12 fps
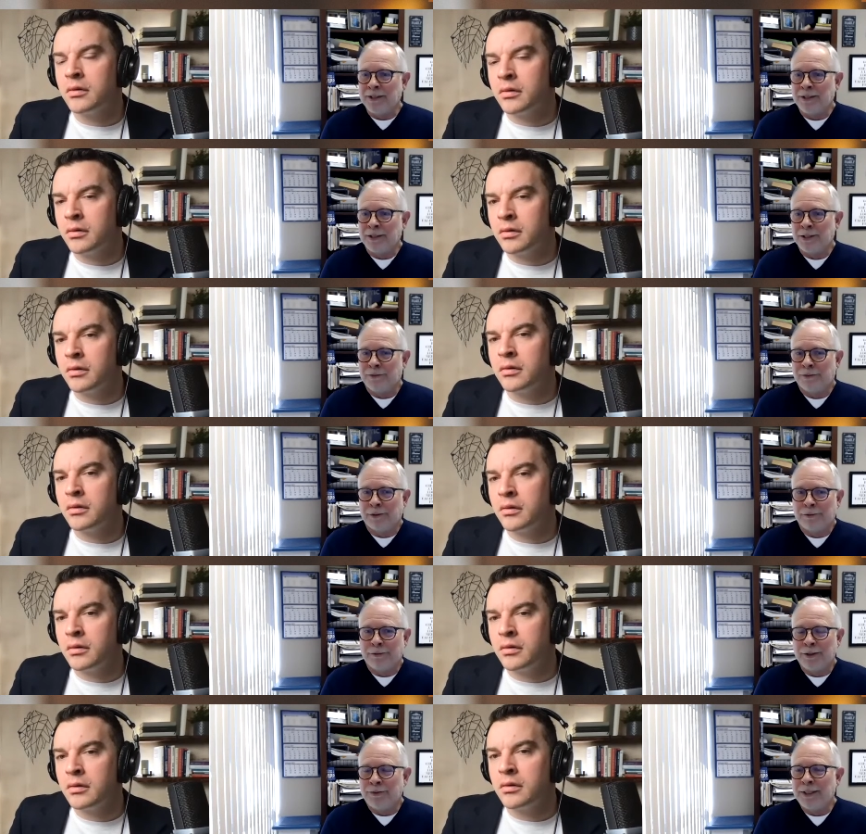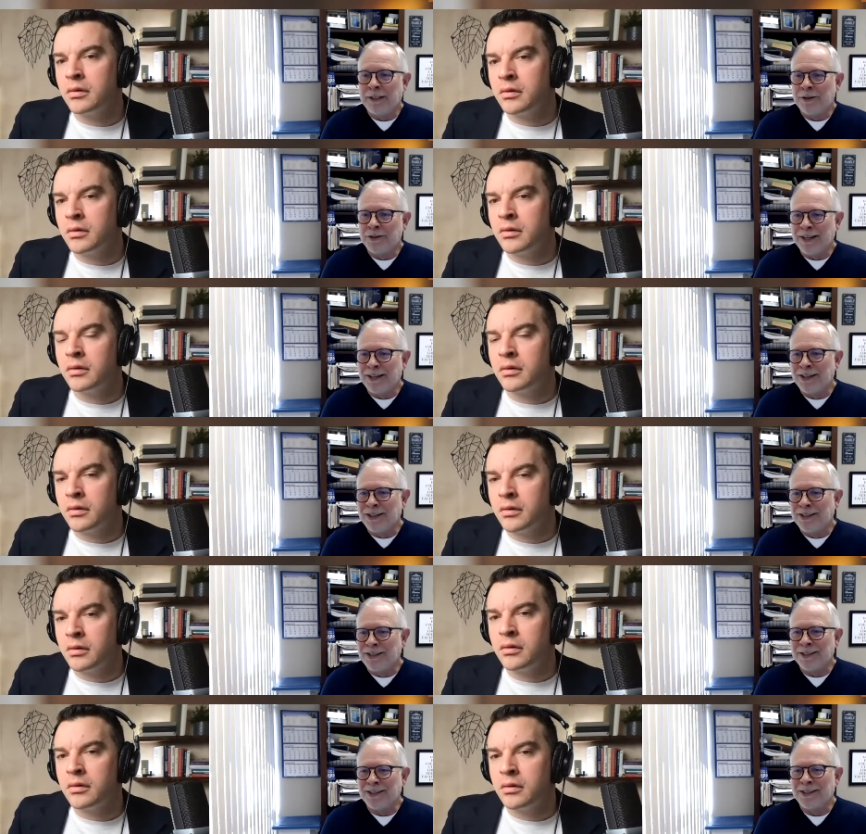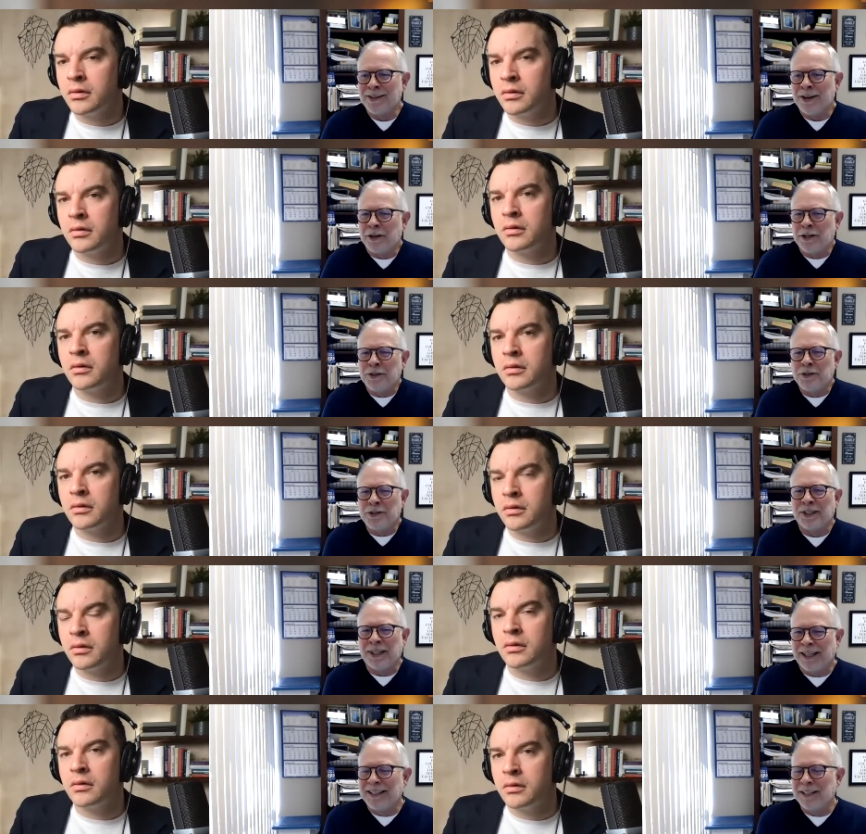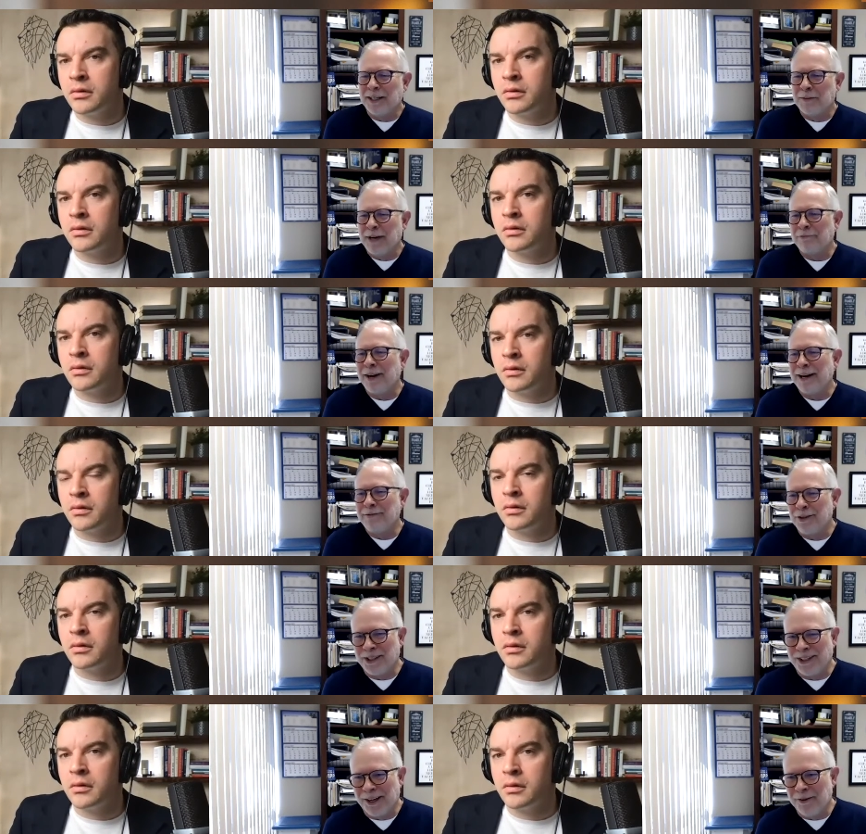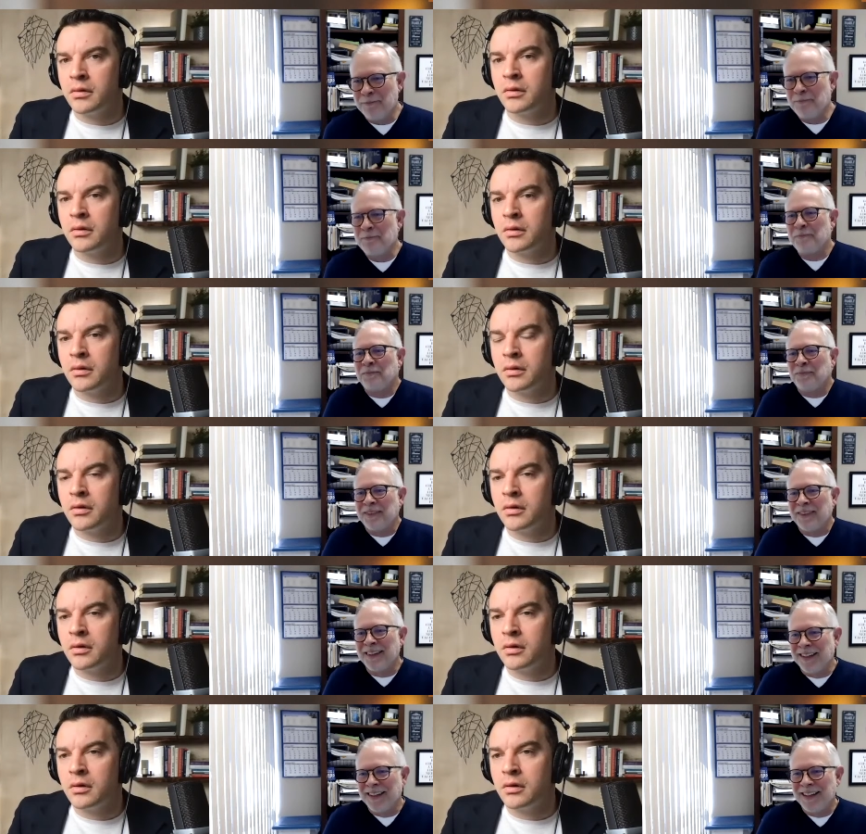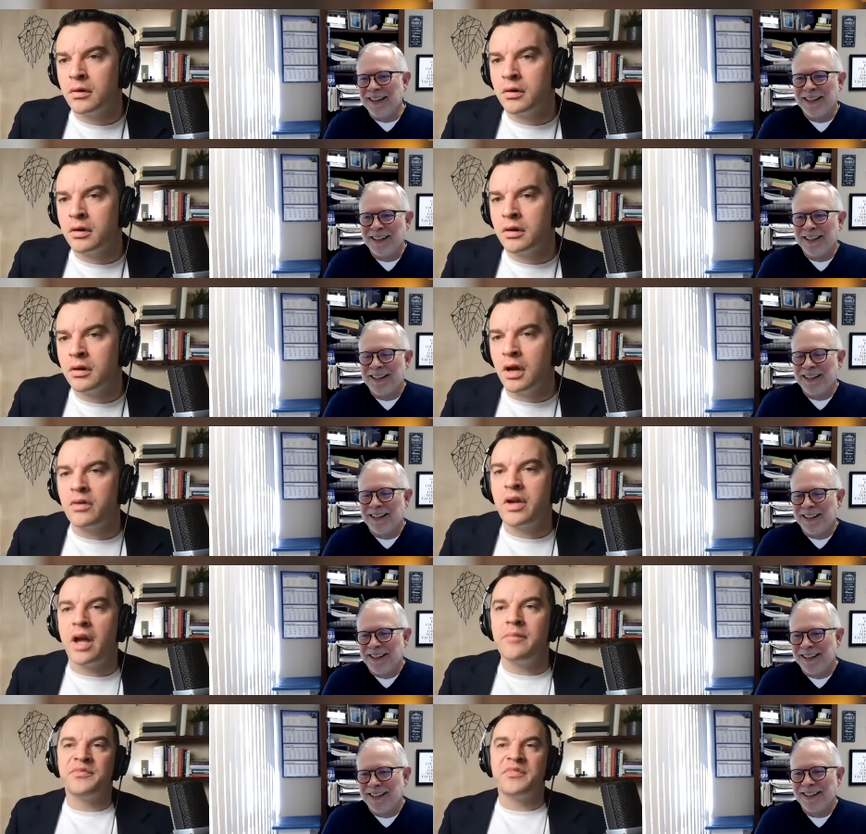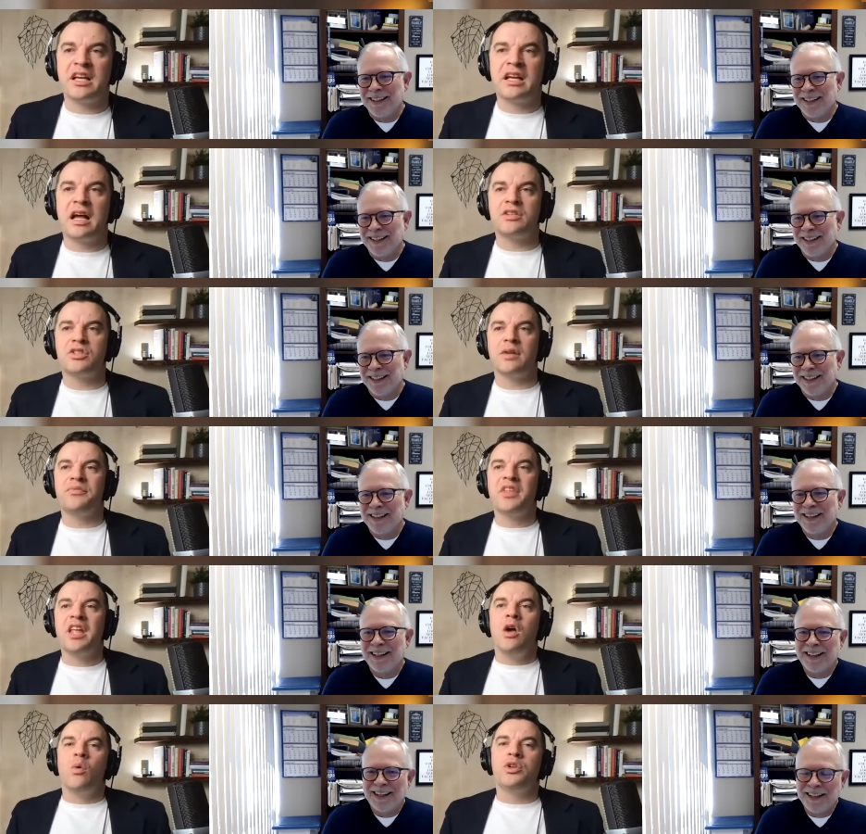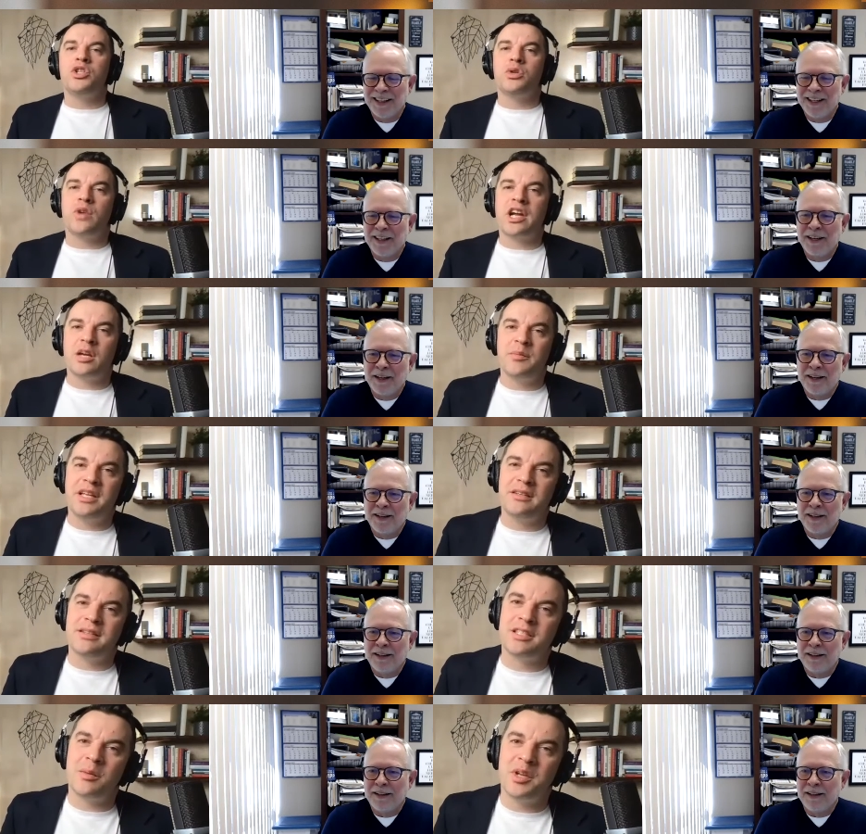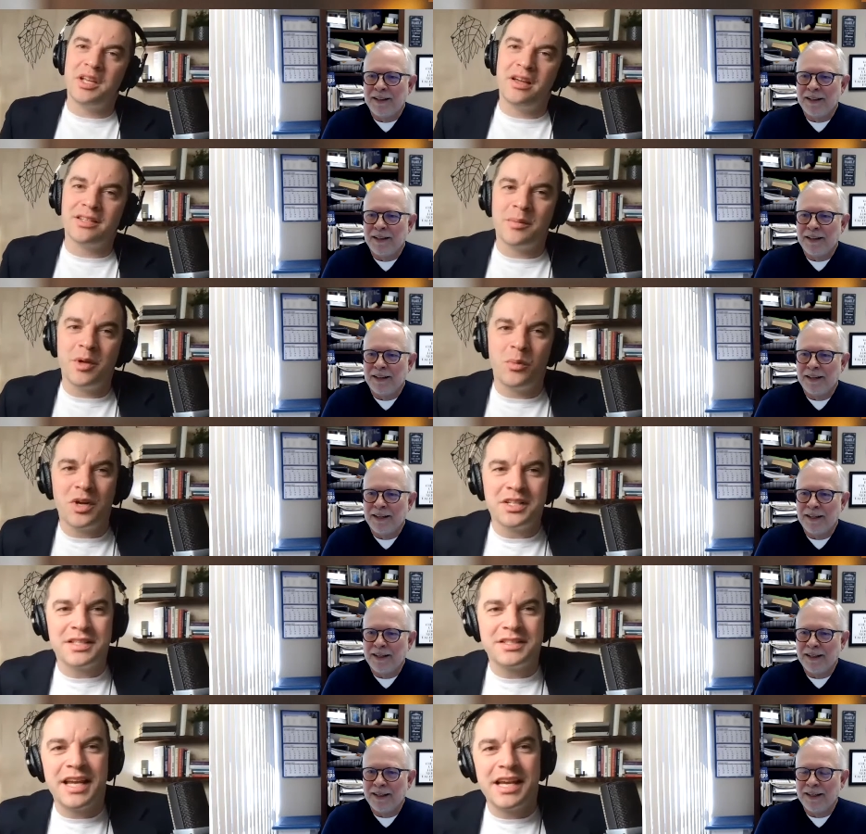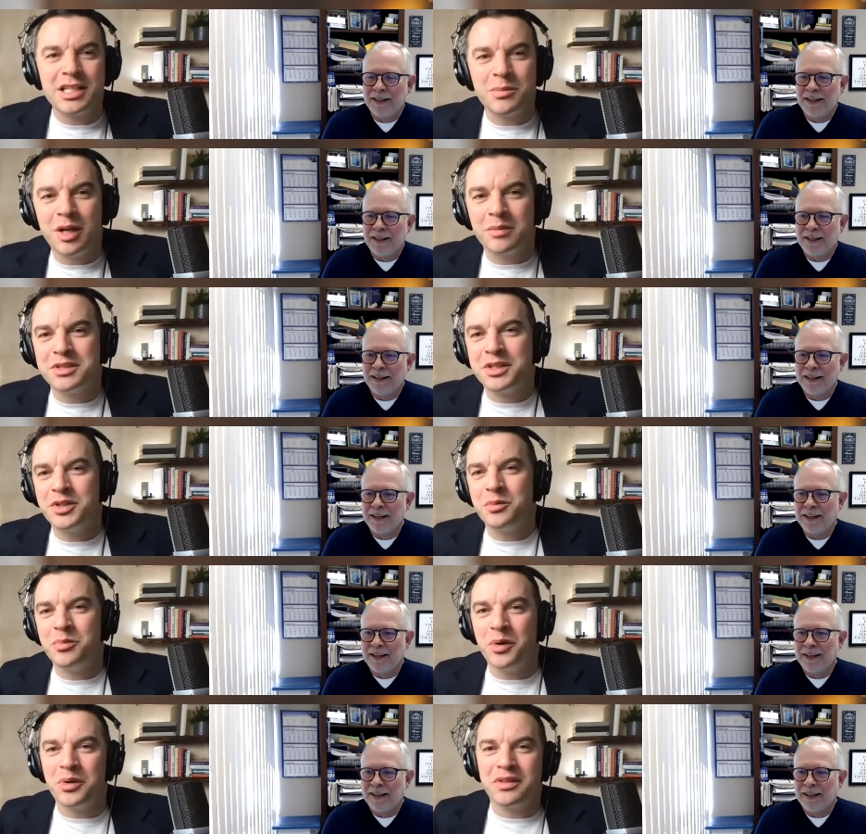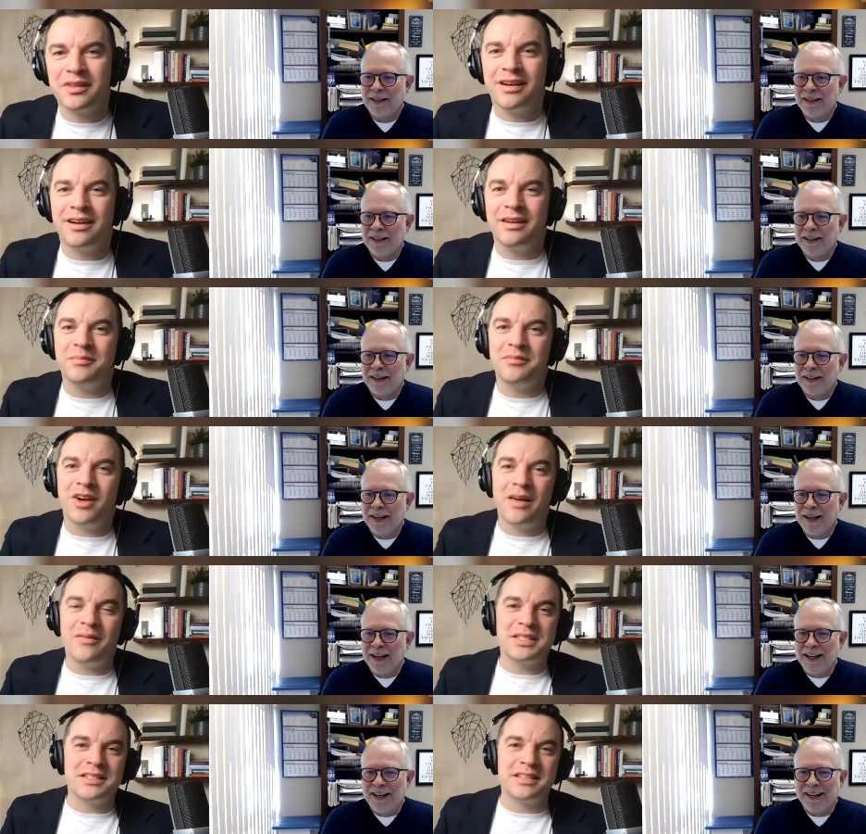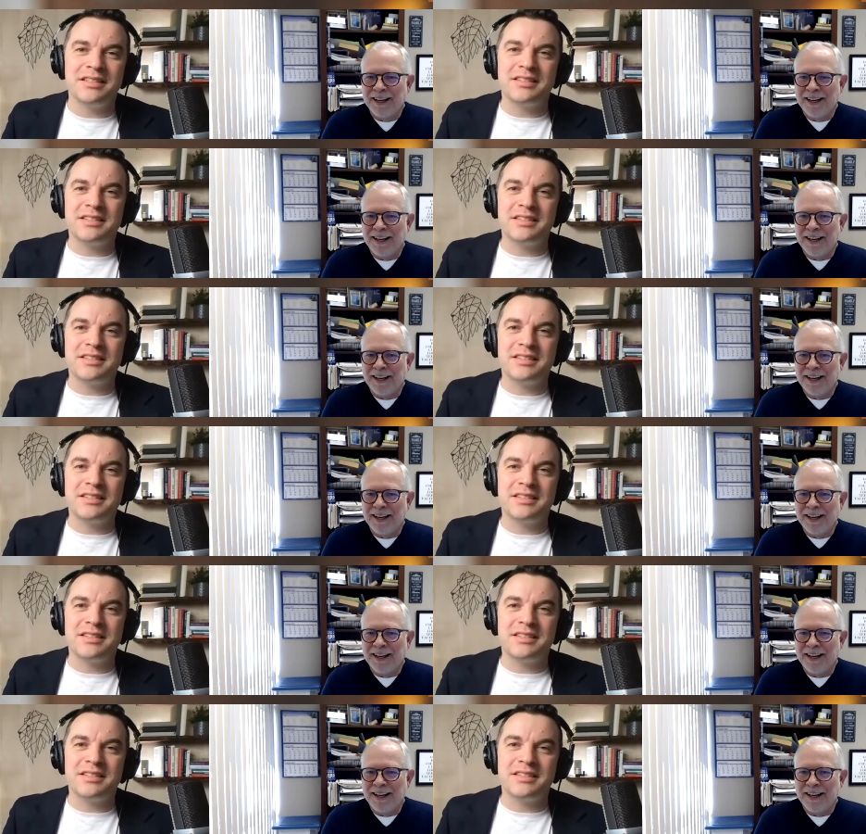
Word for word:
Speaker 1: I've had the real estate license for 15 years. I just didn't start using it until about 5 years ago.
Speaker 2: Okay, I gotcha. Would you recommend to somebody else? I mean, what does it take to be able to do both? Obviously,